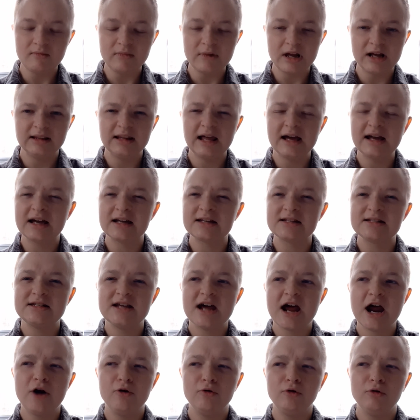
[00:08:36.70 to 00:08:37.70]
like a
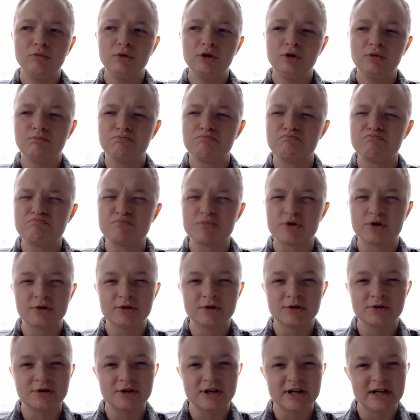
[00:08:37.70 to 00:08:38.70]
terrible
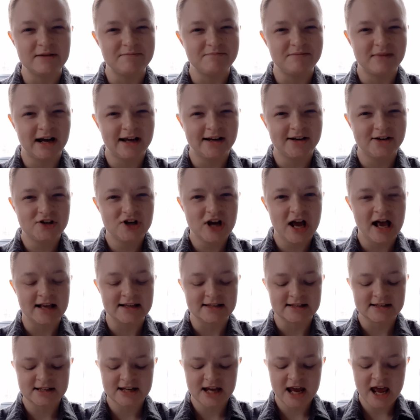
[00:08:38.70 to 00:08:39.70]
bird in my
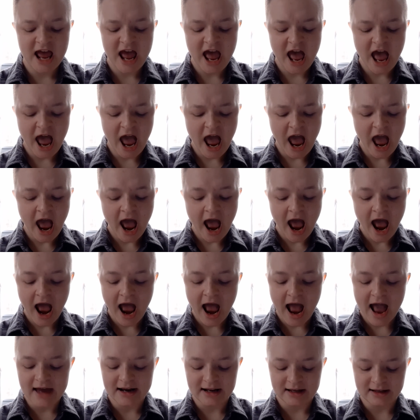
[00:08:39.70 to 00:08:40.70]
chest.
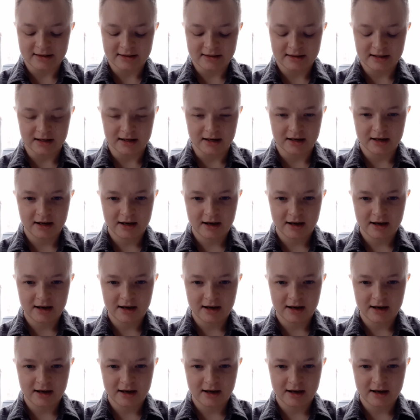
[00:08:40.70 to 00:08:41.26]
And I think,